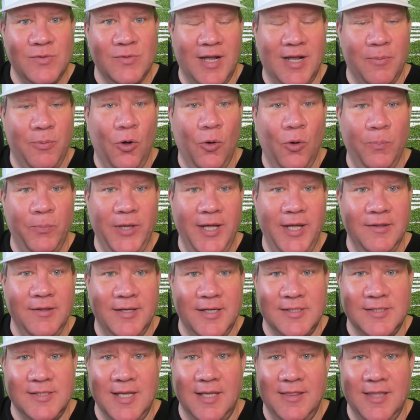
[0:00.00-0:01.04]
We got a whole
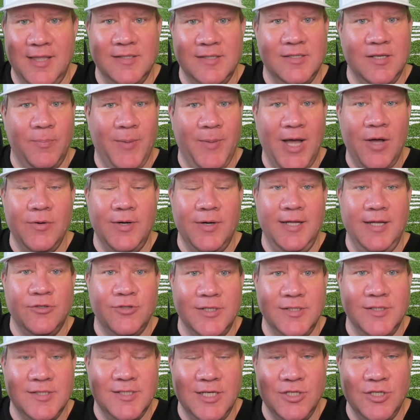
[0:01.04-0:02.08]
playlist on things about
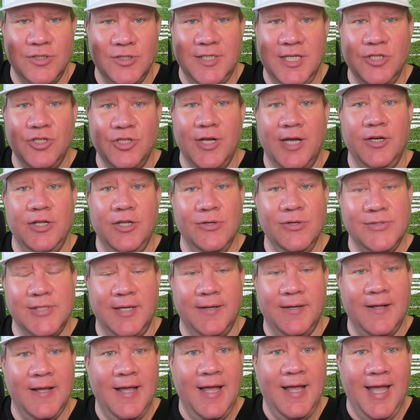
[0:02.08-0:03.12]
A-Train Station, teach you how to use
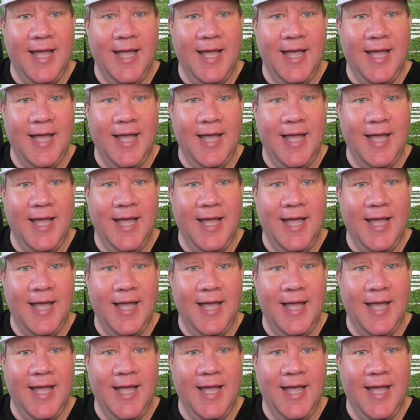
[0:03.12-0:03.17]
it,